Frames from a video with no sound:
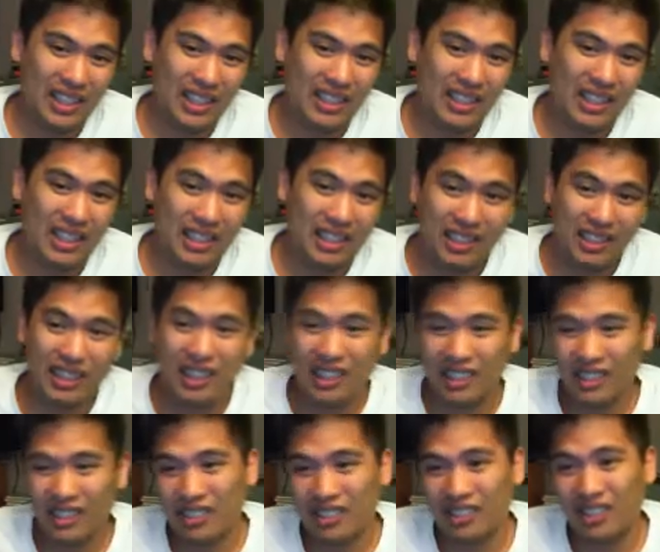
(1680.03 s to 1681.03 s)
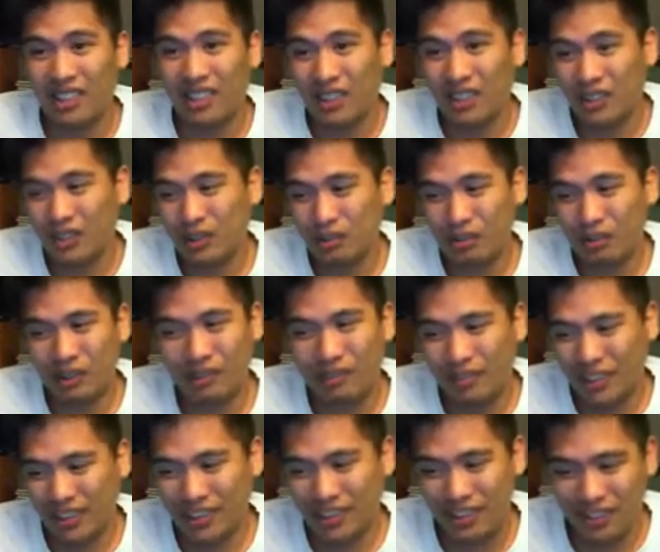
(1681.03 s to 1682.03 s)
like another Ultimate
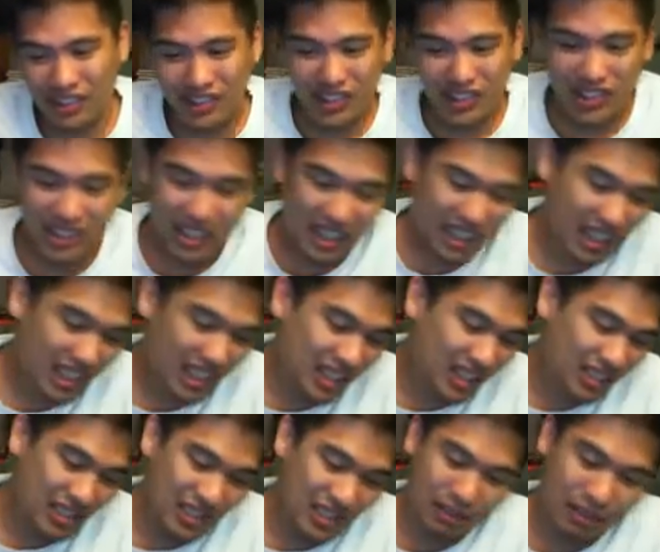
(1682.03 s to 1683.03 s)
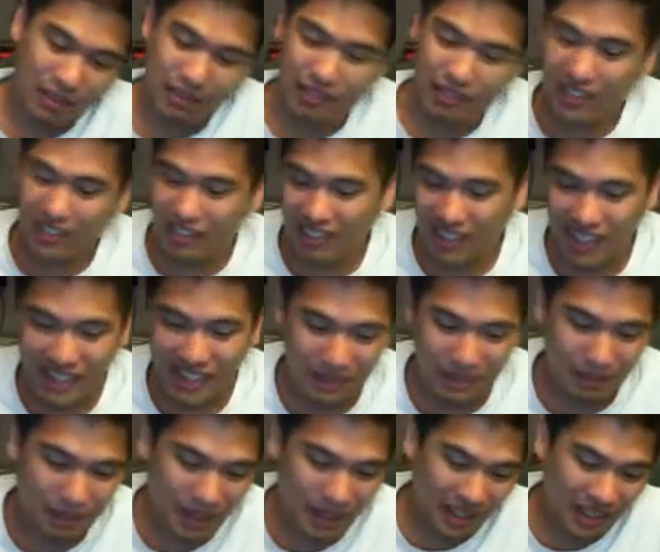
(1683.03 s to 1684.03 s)
Fighter China, Ultimate Fighter
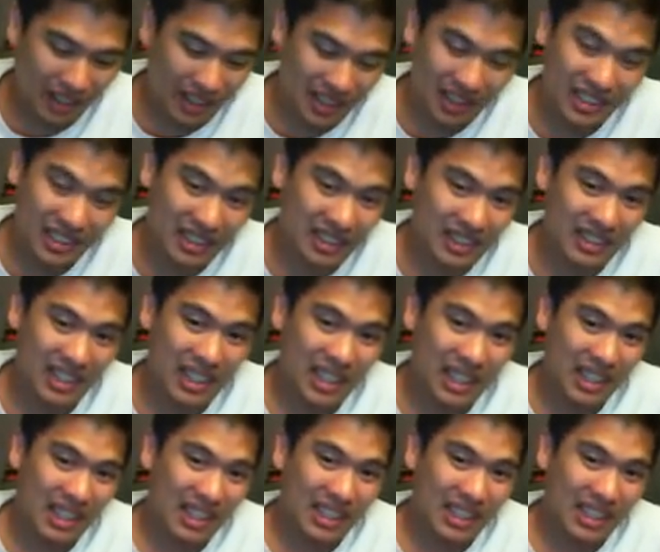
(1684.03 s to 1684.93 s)
Latin America, just